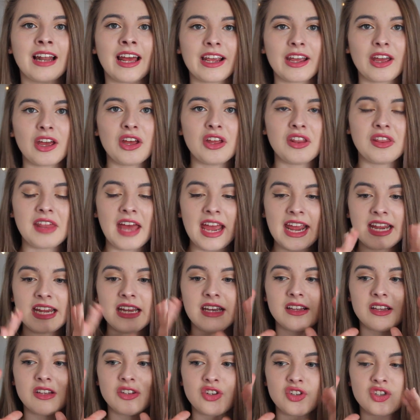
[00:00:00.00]
Like,
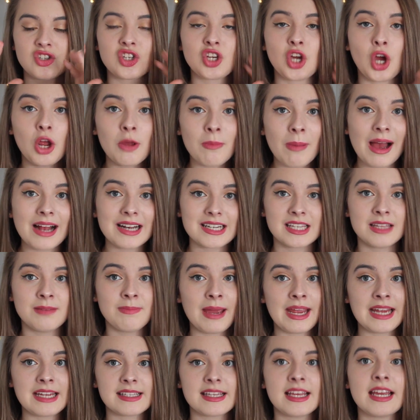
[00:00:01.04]
they just go back to the
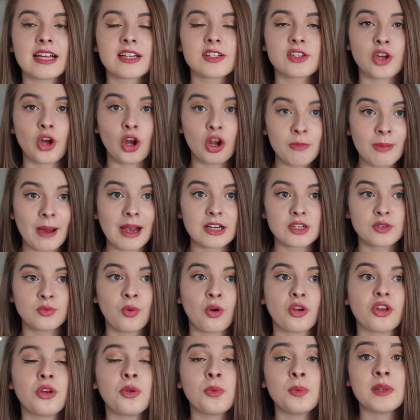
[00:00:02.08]
basics, go back to
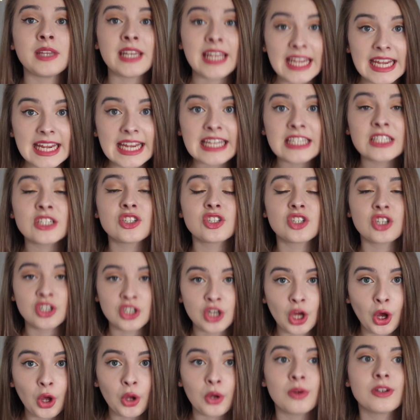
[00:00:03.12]
what you need to
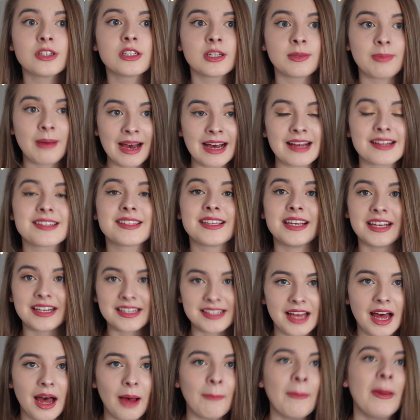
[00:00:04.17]
know to pass the
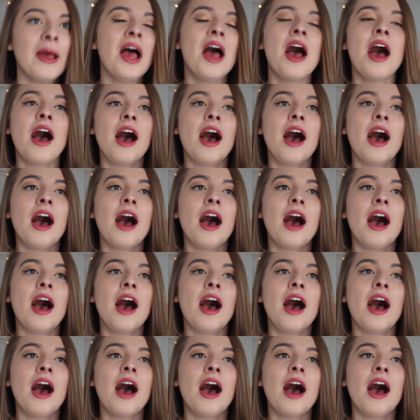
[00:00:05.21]
exam.